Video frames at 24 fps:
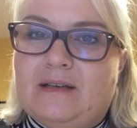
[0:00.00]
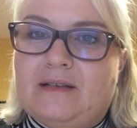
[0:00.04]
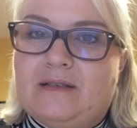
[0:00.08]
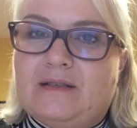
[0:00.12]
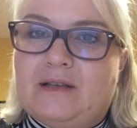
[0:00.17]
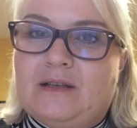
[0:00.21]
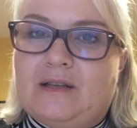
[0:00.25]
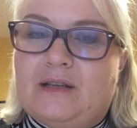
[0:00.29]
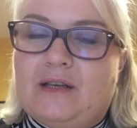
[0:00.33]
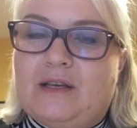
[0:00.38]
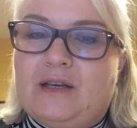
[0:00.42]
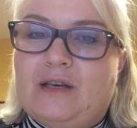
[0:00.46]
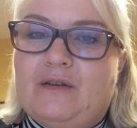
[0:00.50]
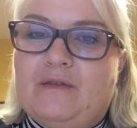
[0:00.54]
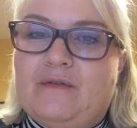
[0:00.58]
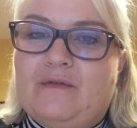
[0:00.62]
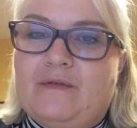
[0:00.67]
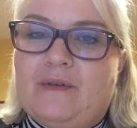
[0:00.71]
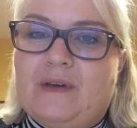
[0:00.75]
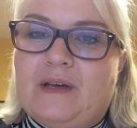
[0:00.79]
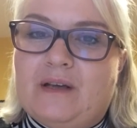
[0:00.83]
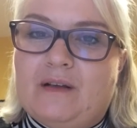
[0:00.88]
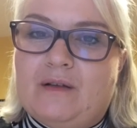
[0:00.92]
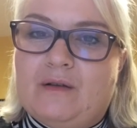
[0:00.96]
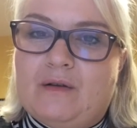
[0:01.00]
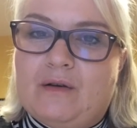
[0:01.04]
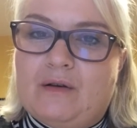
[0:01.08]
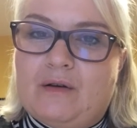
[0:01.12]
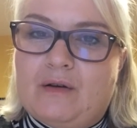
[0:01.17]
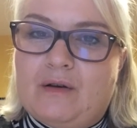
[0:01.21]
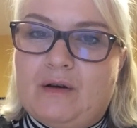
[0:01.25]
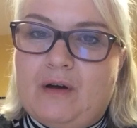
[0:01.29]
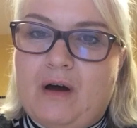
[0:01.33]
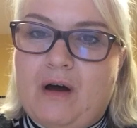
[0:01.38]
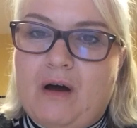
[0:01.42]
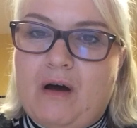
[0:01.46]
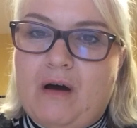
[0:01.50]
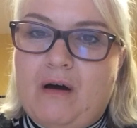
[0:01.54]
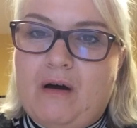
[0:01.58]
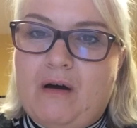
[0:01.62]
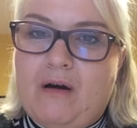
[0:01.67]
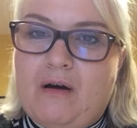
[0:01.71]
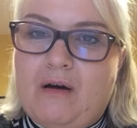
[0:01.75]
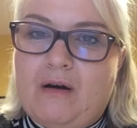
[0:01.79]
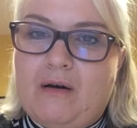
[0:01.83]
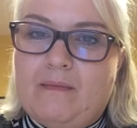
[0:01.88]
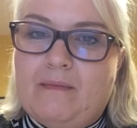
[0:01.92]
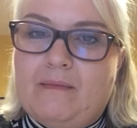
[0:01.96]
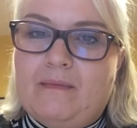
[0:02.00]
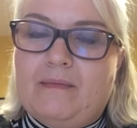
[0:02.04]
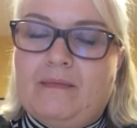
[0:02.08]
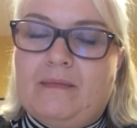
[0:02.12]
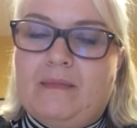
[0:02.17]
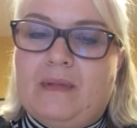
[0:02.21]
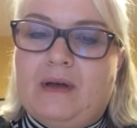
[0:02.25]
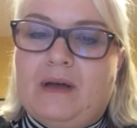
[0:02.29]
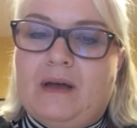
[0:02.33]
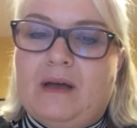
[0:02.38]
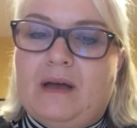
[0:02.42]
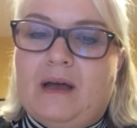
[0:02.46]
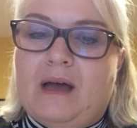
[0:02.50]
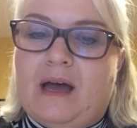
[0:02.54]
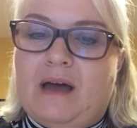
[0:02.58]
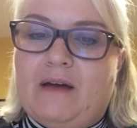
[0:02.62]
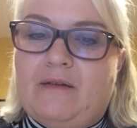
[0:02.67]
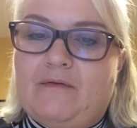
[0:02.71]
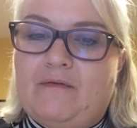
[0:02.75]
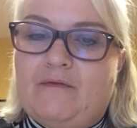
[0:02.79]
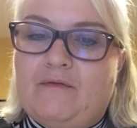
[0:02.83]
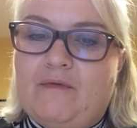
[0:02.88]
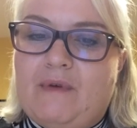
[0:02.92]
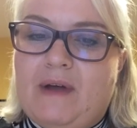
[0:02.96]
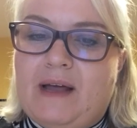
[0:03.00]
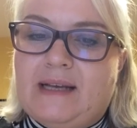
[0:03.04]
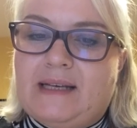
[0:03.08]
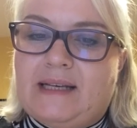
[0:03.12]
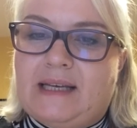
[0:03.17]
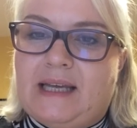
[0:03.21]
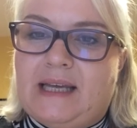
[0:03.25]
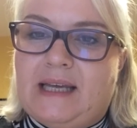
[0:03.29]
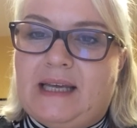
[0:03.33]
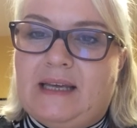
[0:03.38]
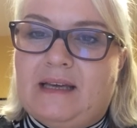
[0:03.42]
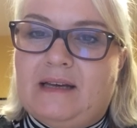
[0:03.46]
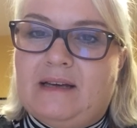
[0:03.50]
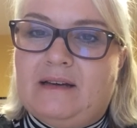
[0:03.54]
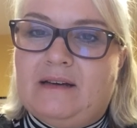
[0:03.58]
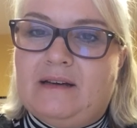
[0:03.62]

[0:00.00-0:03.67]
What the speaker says: so that you feel calm and ready